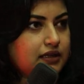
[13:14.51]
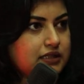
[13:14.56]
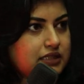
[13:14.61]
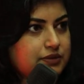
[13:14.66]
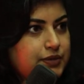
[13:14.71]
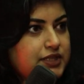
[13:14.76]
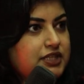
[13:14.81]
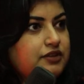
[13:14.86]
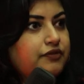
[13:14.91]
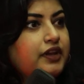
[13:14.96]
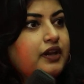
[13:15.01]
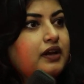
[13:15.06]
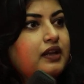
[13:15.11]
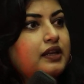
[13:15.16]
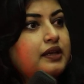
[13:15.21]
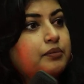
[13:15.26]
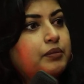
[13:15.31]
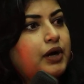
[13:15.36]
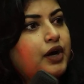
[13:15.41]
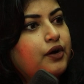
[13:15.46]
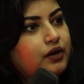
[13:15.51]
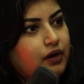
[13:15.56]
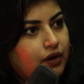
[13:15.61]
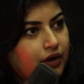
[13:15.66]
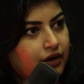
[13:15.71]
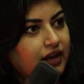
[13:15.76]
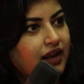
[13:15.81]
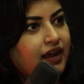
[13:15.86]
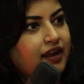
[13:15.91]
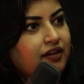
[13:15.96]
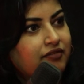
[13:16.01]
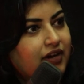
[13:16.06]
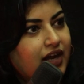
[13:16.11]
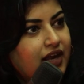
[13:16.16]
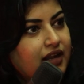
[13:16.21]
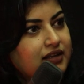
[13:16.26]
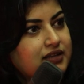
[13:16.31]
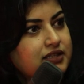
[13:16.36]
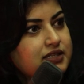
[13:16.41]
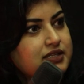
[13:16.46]
specifically about online
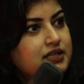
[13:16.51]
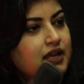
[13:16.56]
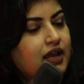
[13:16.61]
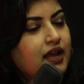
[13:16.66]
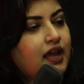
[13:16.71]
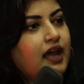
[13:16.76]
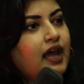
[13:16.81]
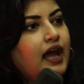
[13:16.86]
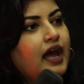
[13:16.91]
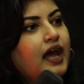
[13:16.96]
violence mm.